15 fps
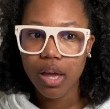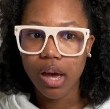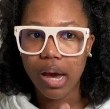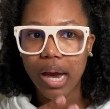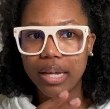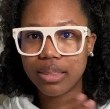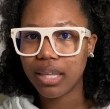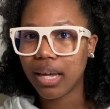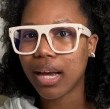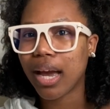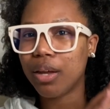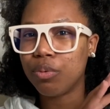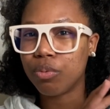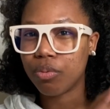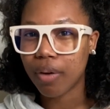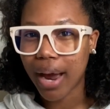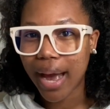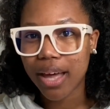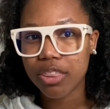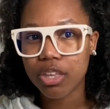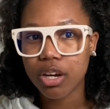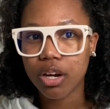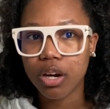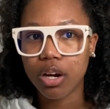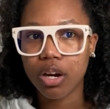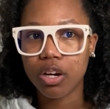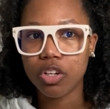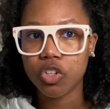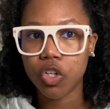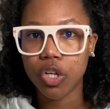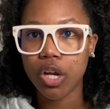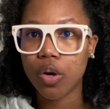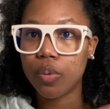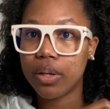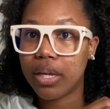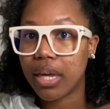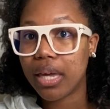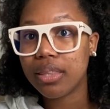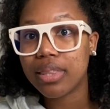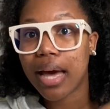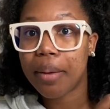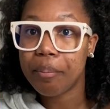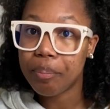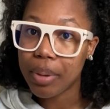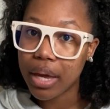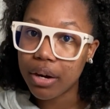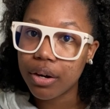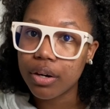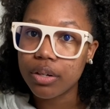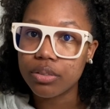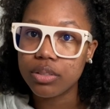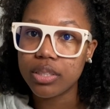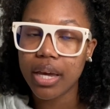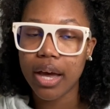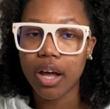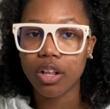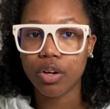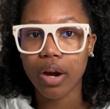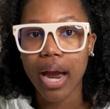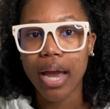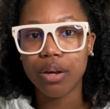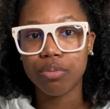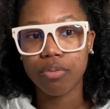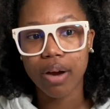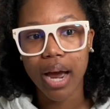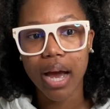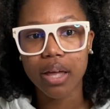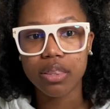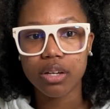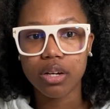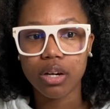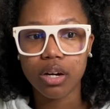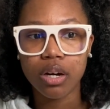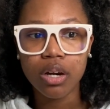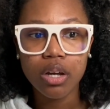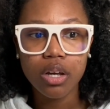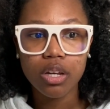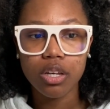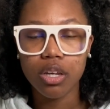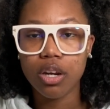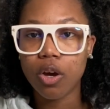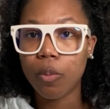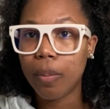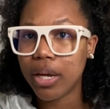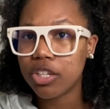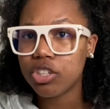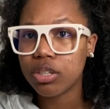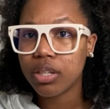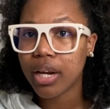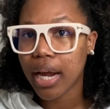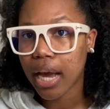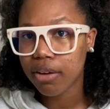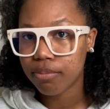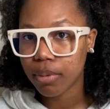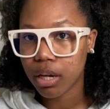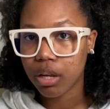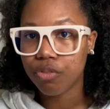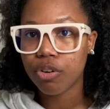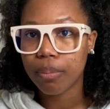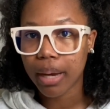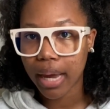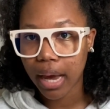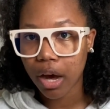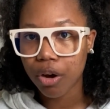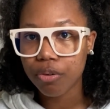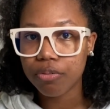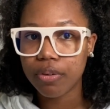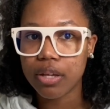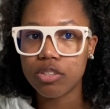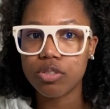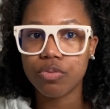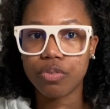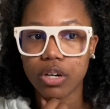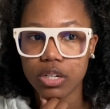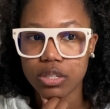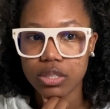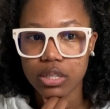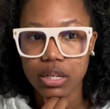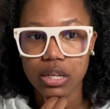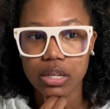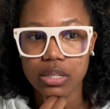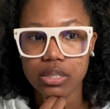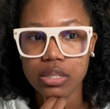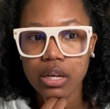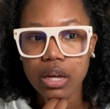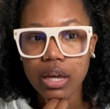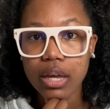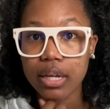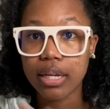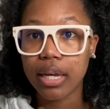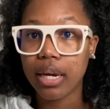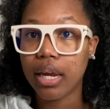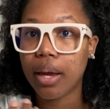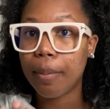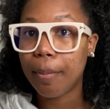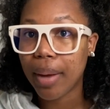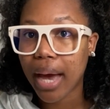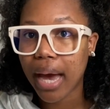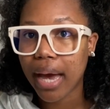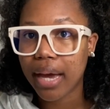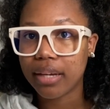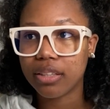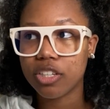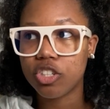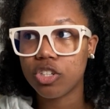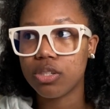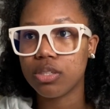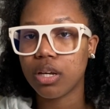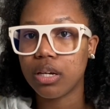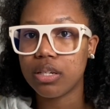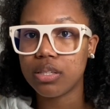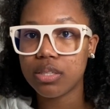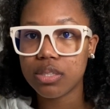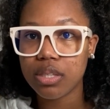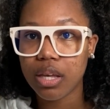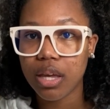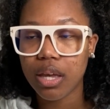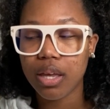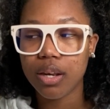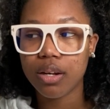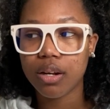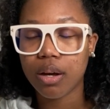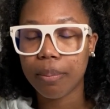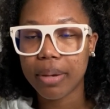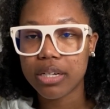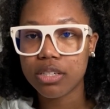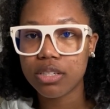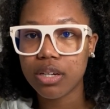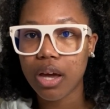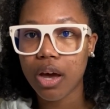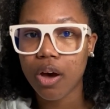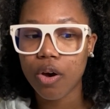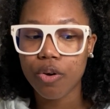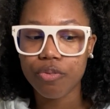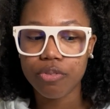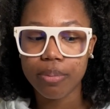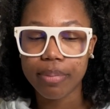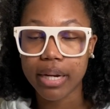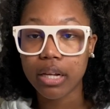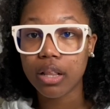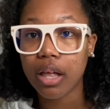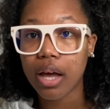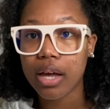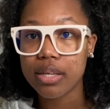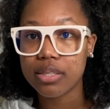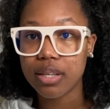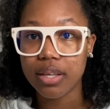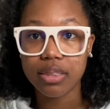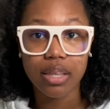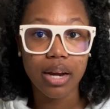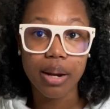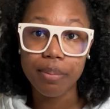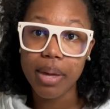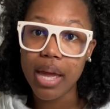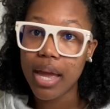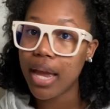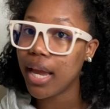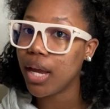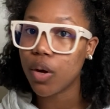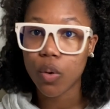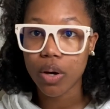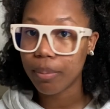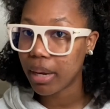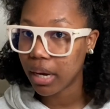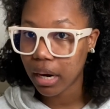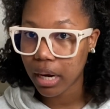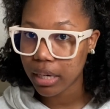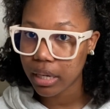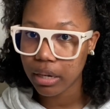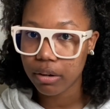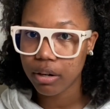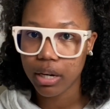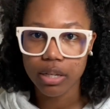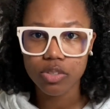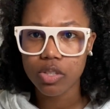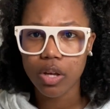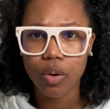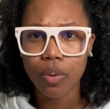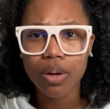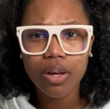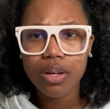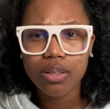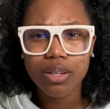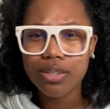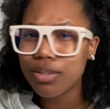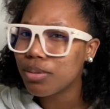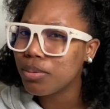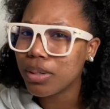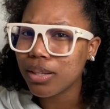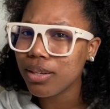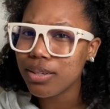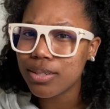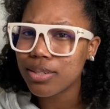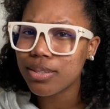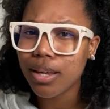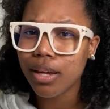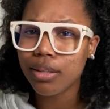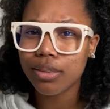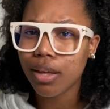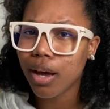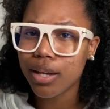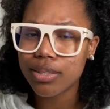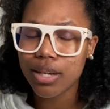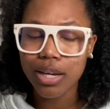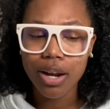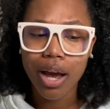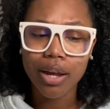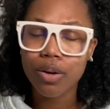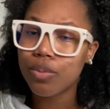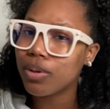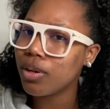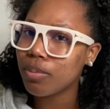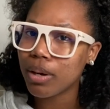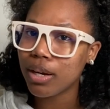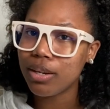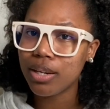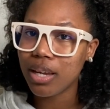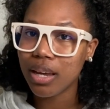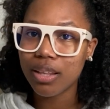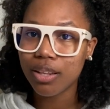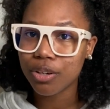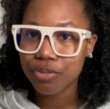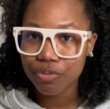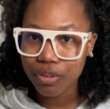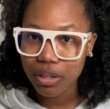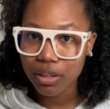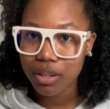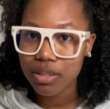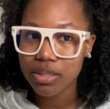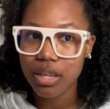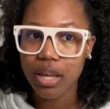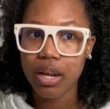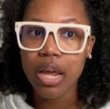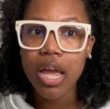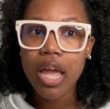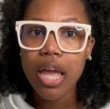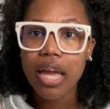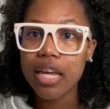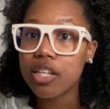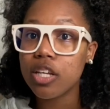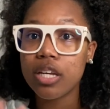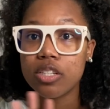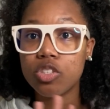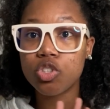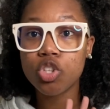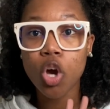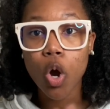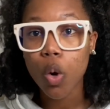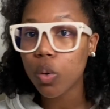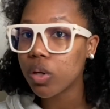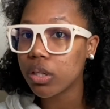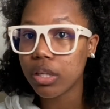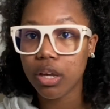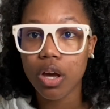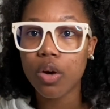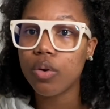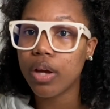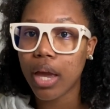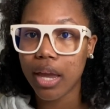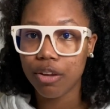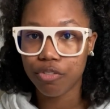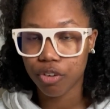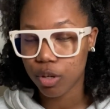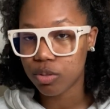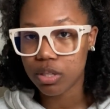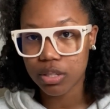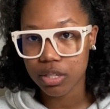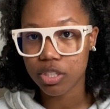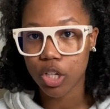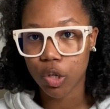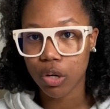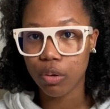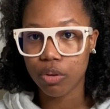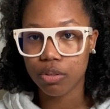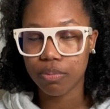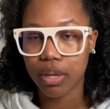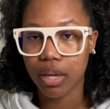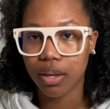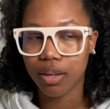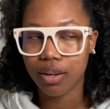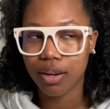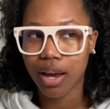I think I'd rather, you know, get that better hotel, or I'd rather, you know, make sure that I have money for my outfits versus getting a bag that's just gonna sit on my shelf in my closet that I may or may not carry. So these are really just like thoughts. I don't want nobody to get in their feelings, and it is totally okay for you to disagree with me.